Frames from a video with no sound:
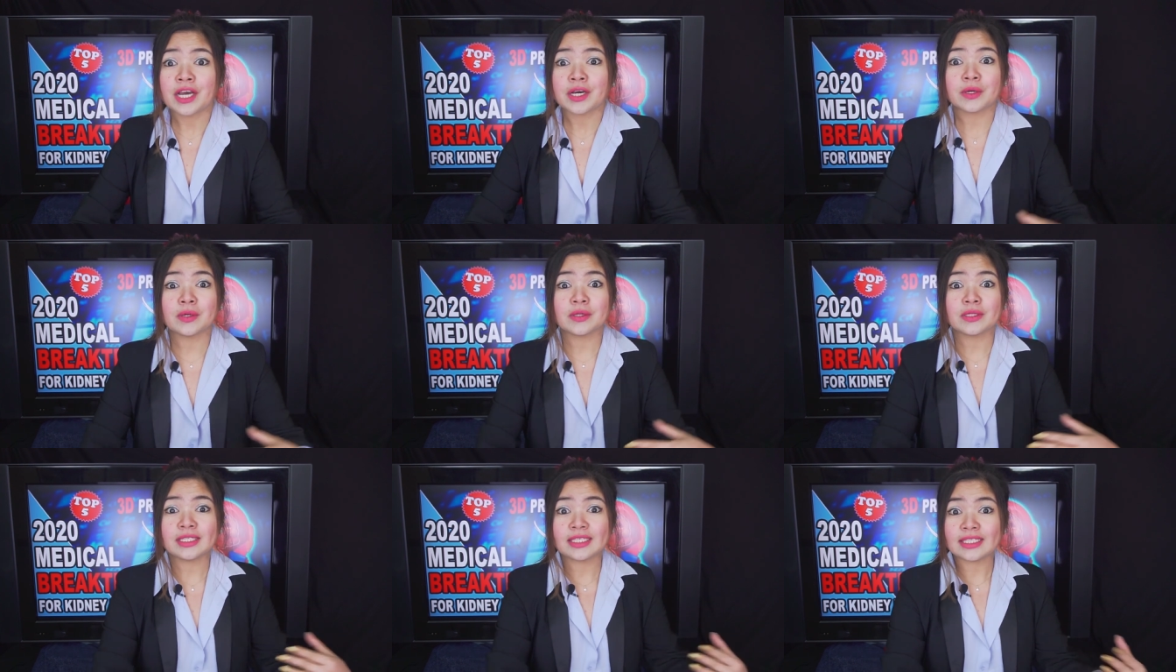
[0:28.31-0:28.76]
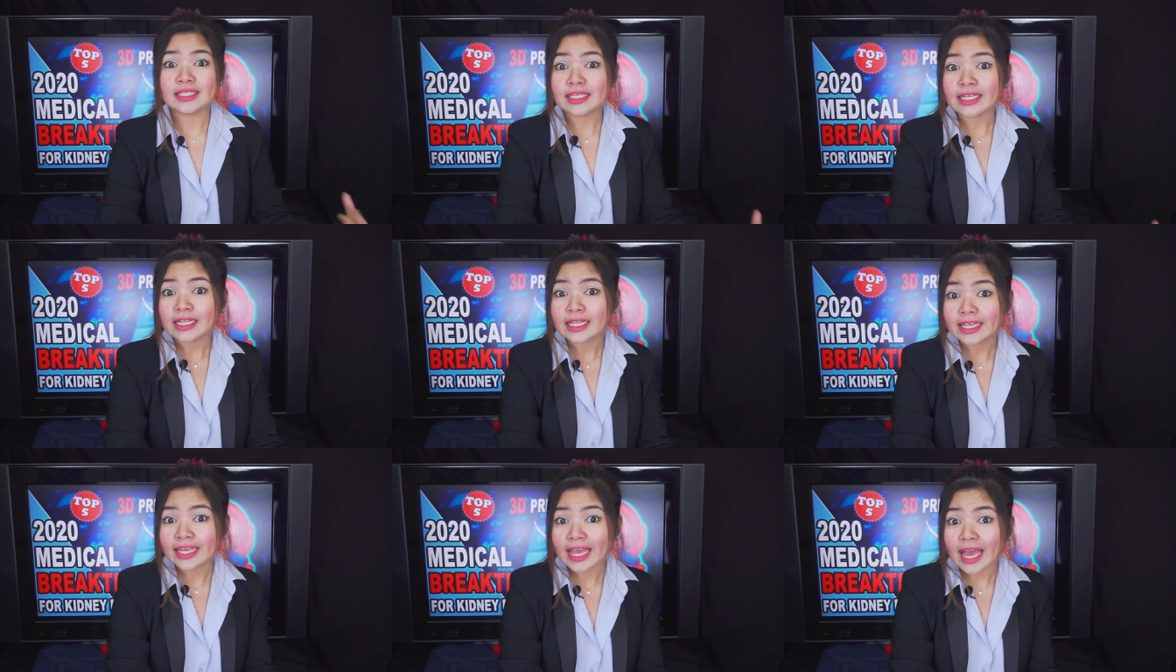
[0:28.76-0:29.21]
could
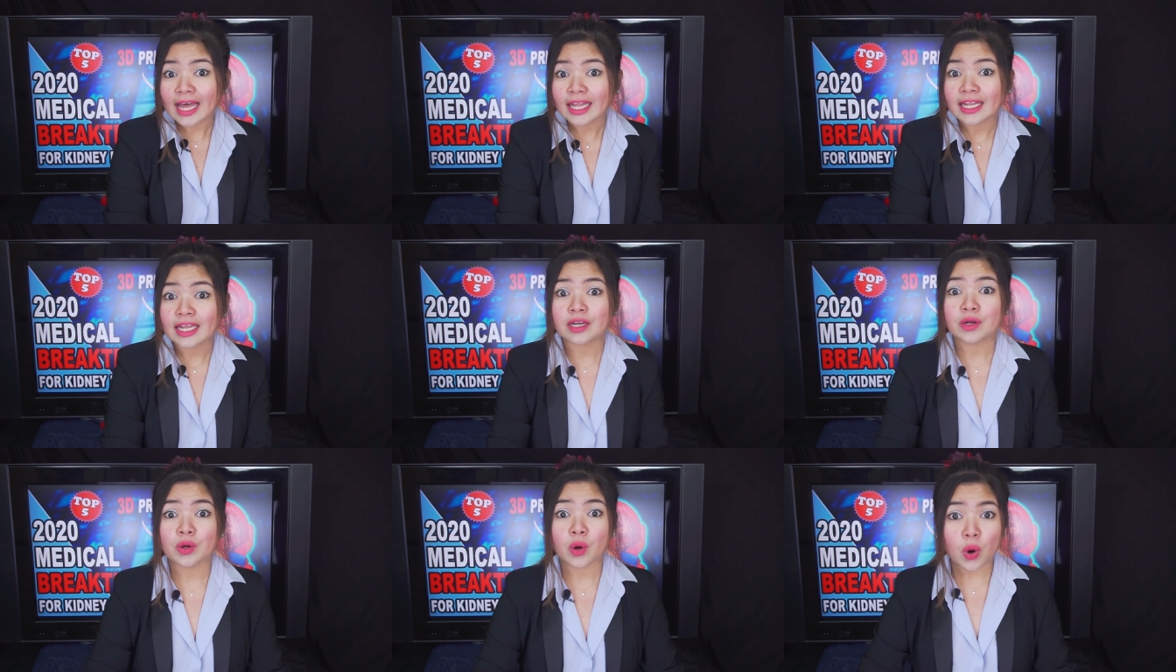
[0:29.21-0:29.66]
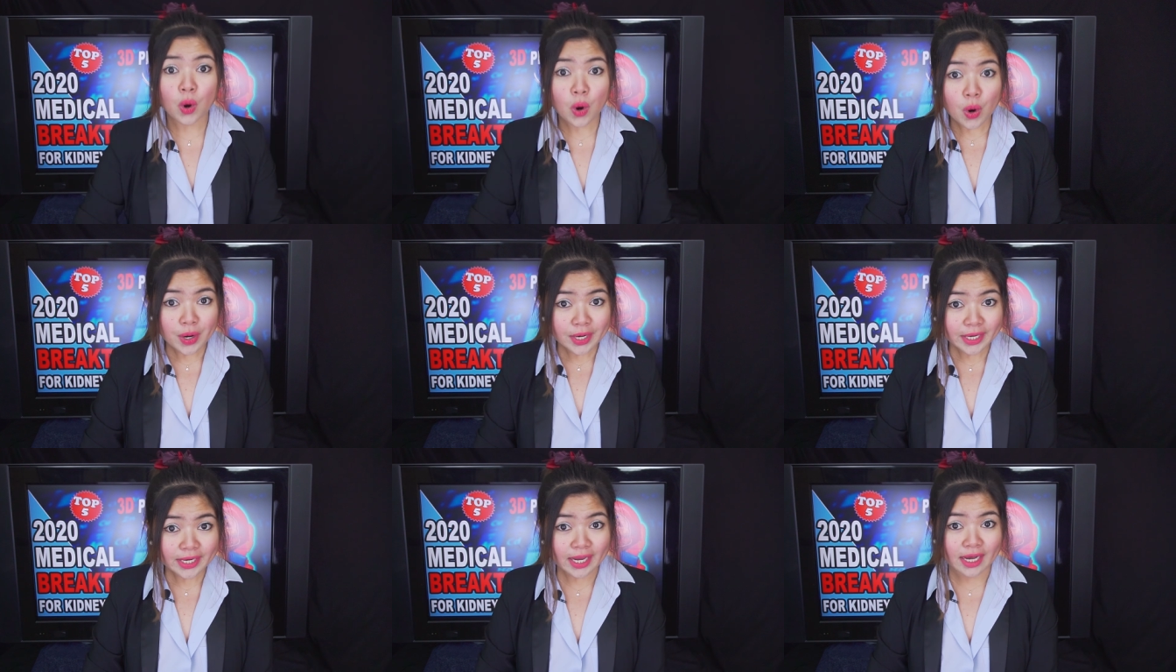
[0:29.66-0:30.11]
still get an
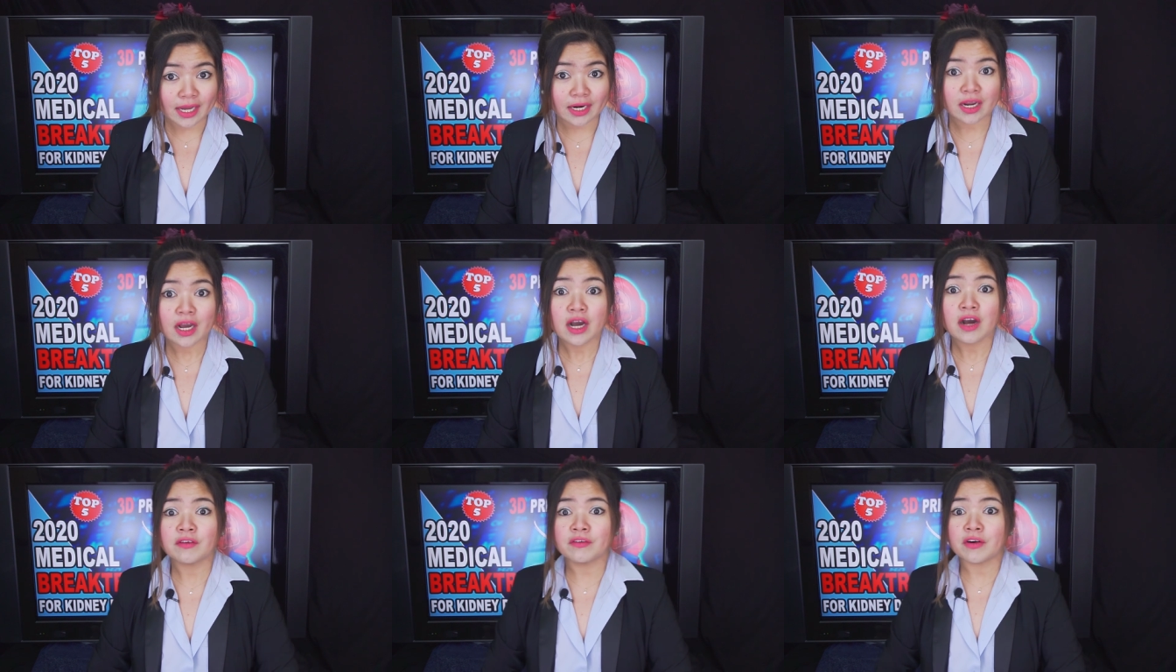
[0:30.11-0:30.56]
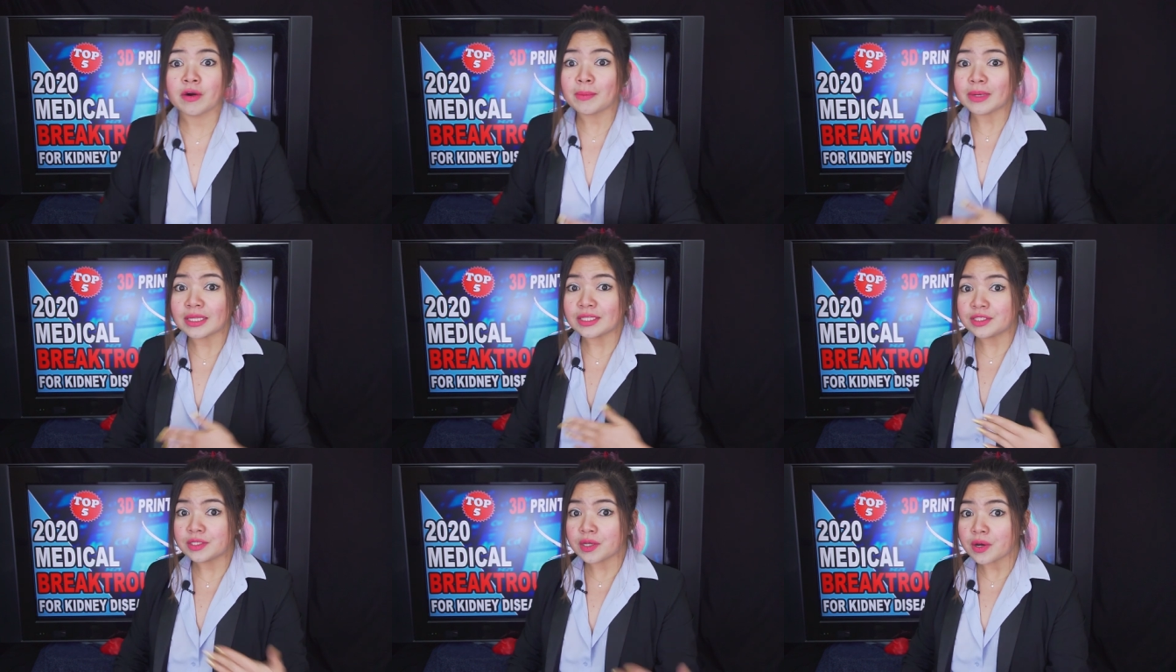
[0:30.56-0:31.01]
organ from
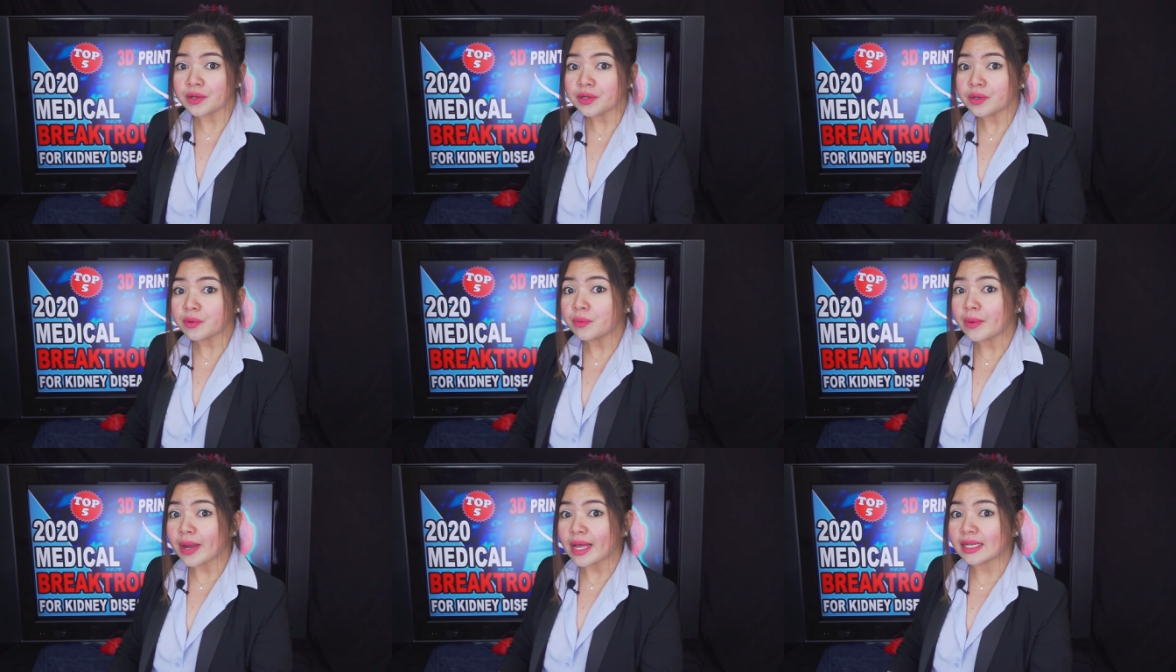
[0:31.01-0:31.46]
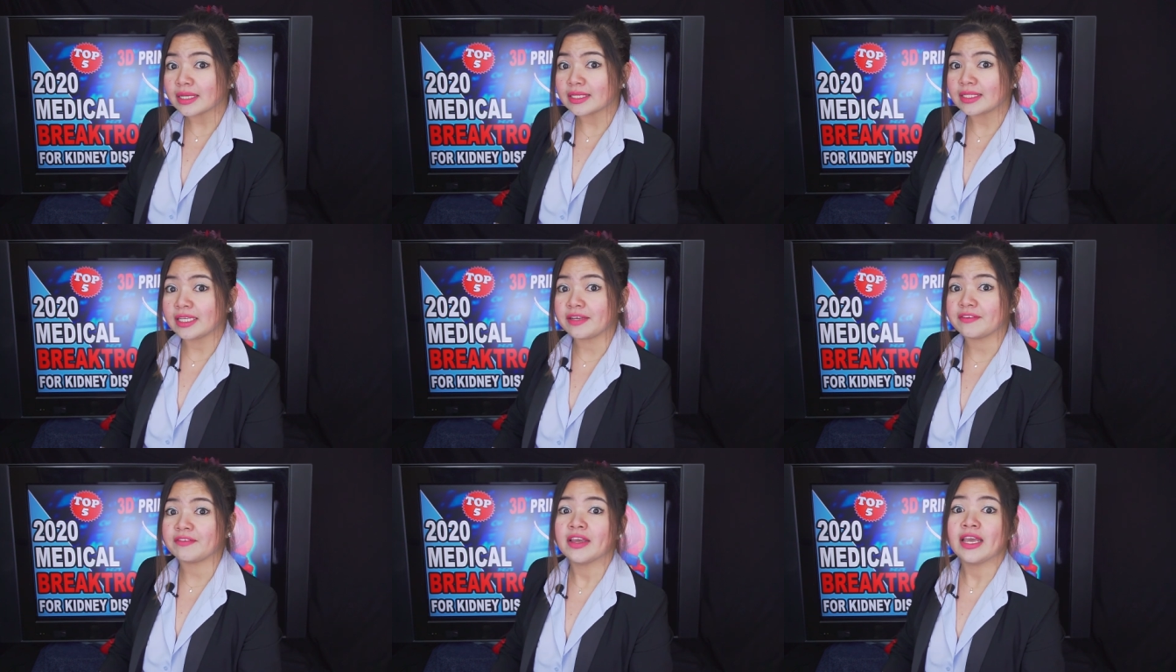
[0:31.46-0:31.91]
a donor
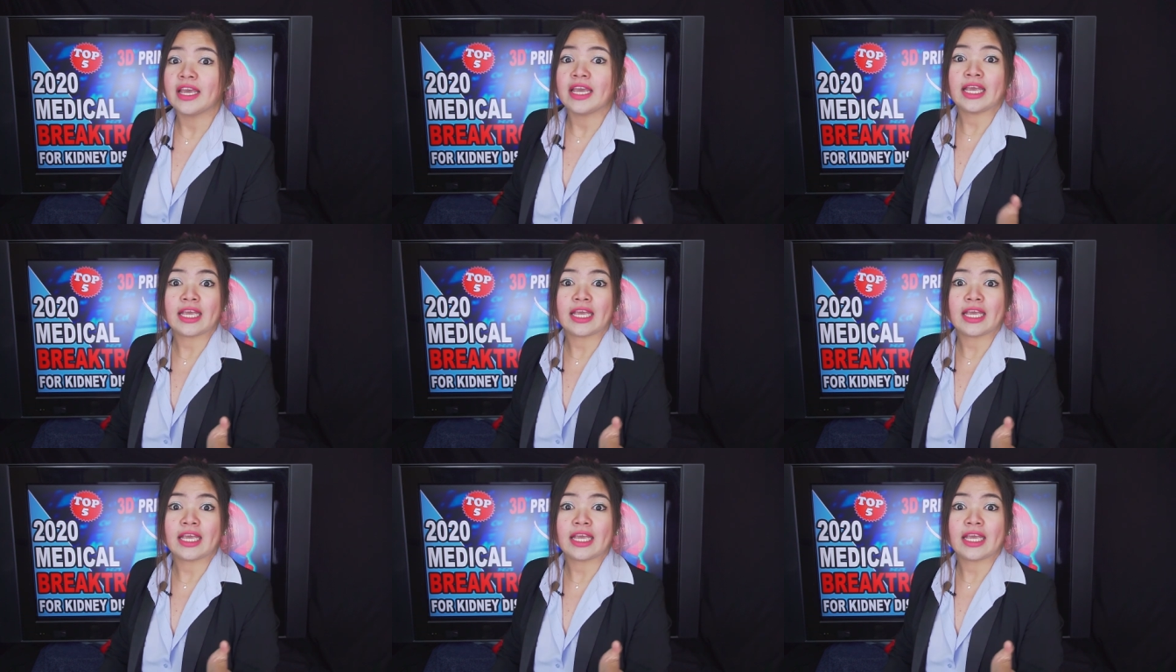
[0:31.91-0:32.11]
relative